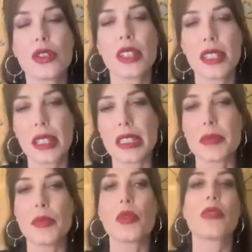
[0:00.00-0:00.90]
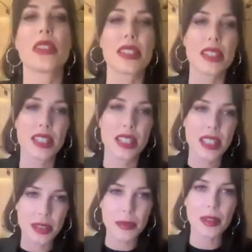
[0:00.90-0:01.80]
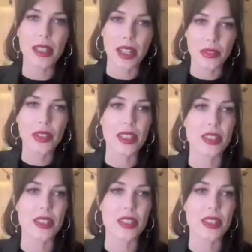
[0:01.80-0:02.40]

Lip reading: look at it as more of a team effort,